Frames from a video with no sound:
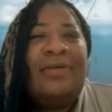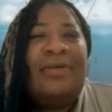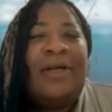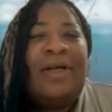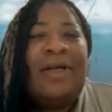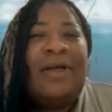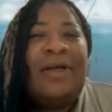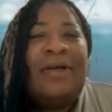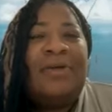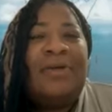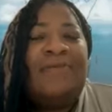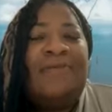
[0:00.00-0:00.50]

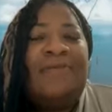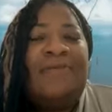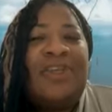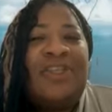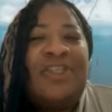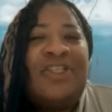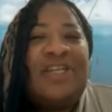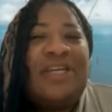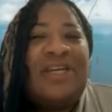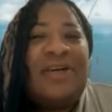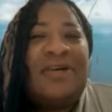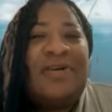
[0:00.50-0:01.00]

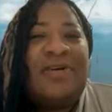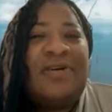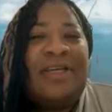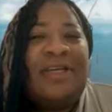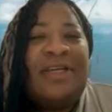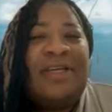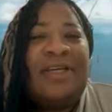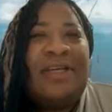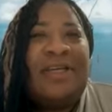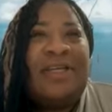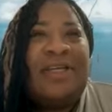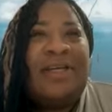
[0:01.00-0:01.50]

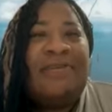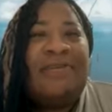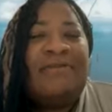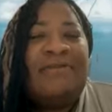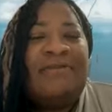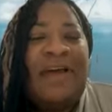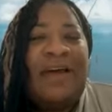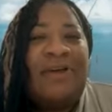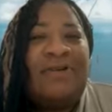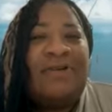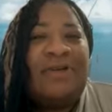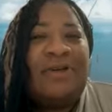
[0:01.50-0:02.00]
visionary and
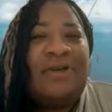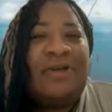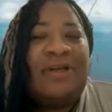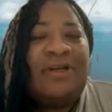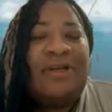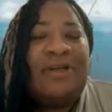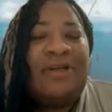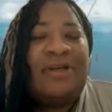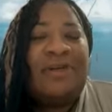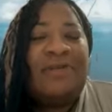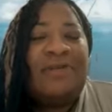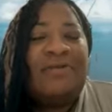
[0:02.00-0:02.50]
founder
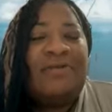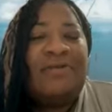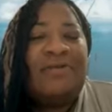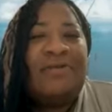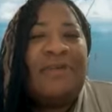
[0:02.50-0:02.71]
of